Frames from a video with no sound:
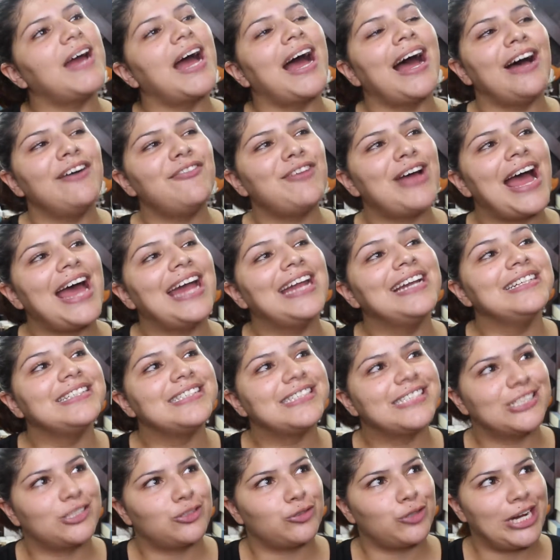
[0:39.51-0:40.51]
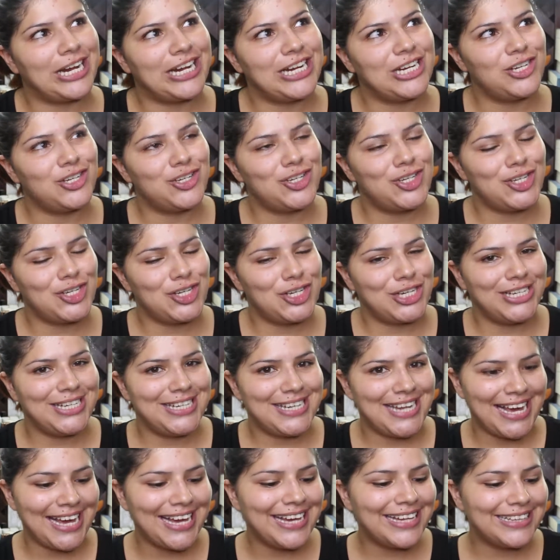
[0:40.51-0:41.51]
I've had strange
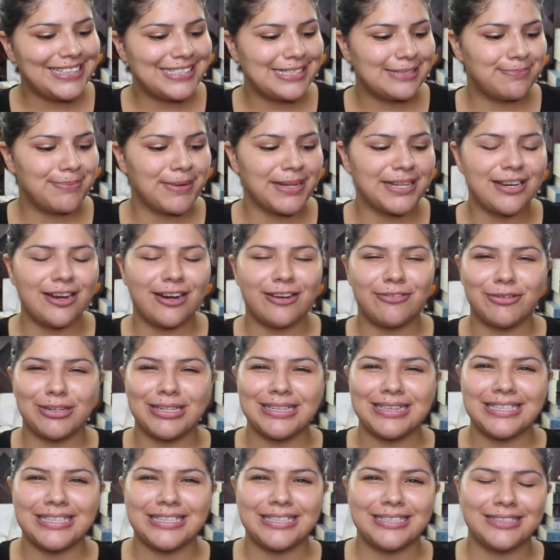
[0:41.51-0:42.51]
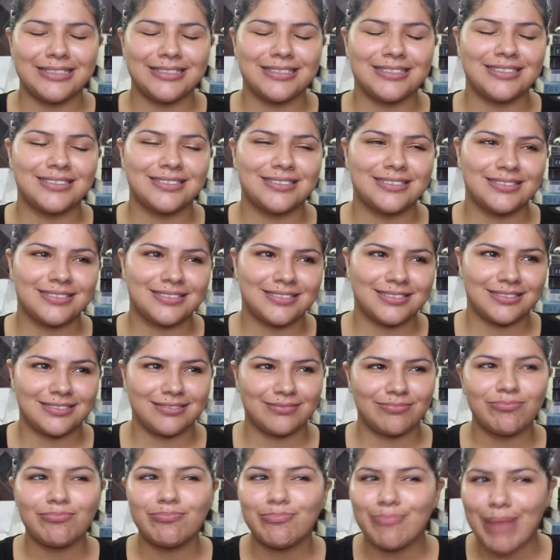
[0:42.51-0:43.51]
dates, but not really
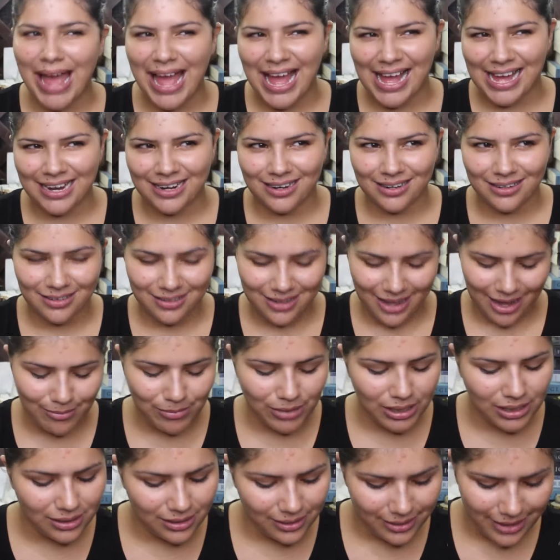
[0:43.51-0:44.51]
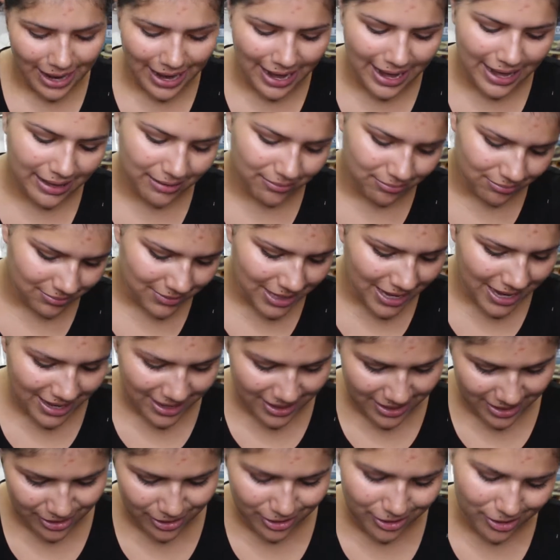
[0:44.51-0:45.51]
bad. I mean, yeah,
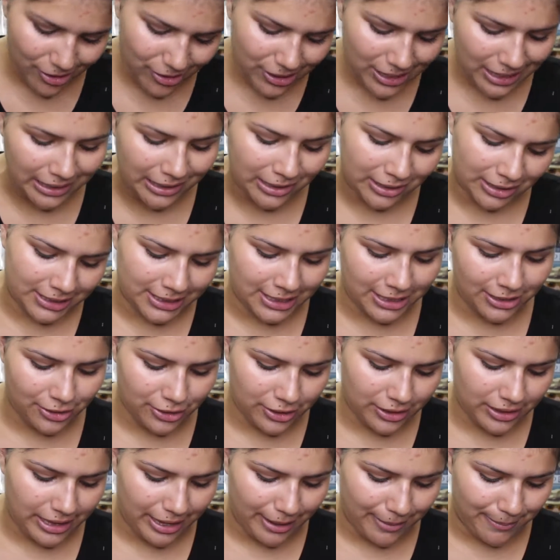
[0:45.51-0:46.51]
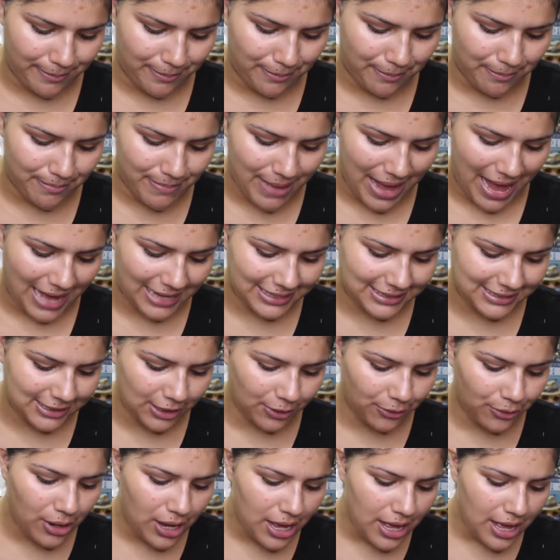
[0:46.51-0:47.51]
you can consider them bad.
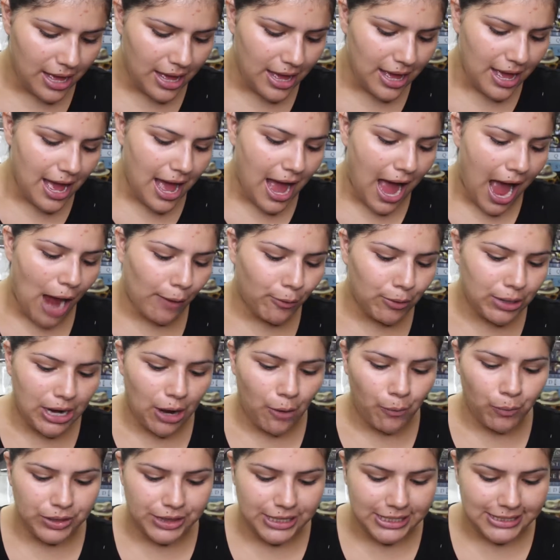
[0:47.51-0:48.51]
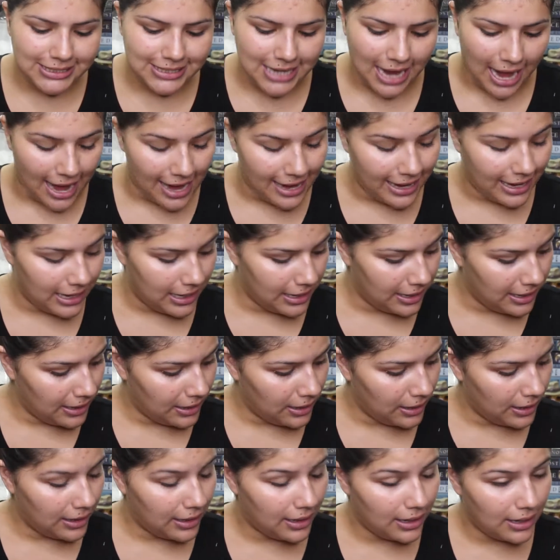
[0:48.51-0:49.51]
So I went out with this guy.
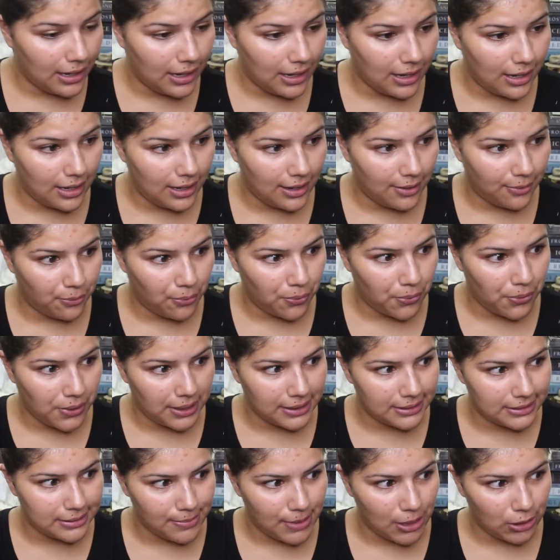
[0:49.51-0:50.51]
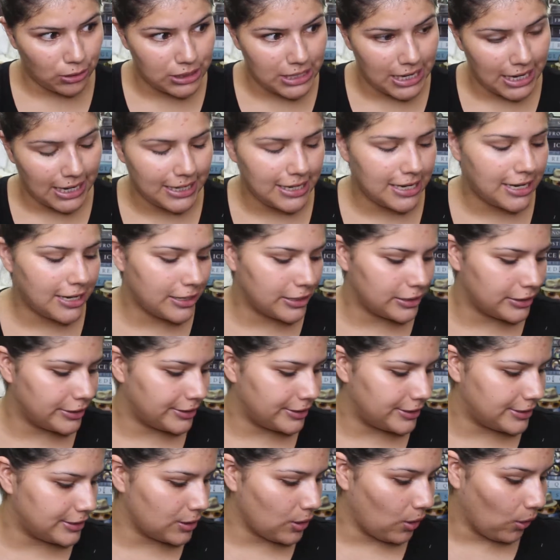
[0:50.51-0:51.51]
He was about 10
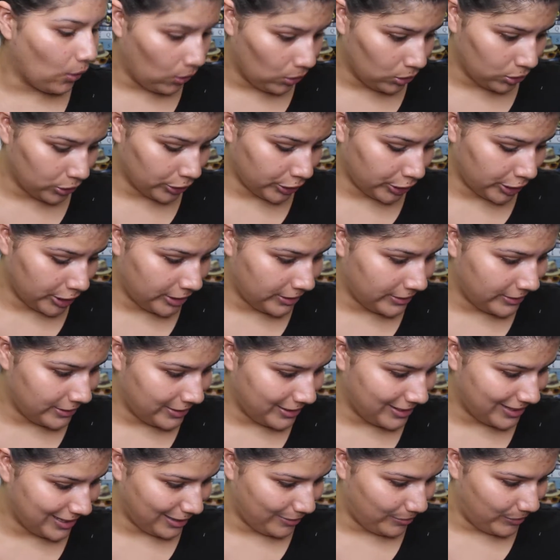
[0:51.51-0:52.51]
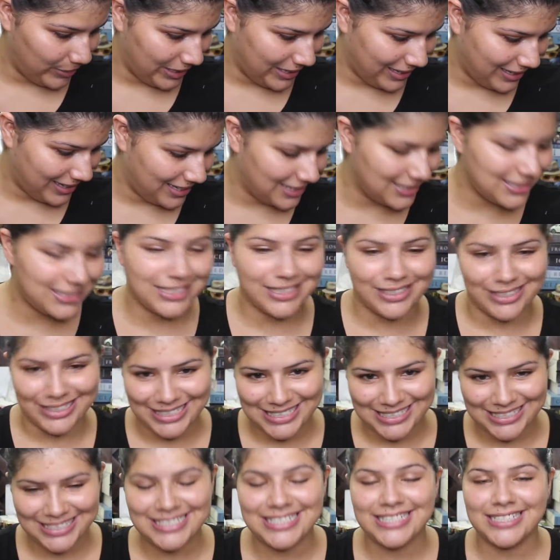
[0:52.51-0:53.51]
years older than me. He still
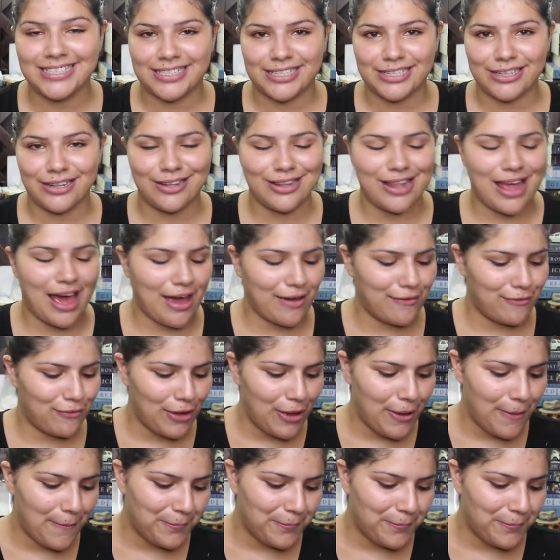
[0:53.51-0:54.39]
is. He's still alive.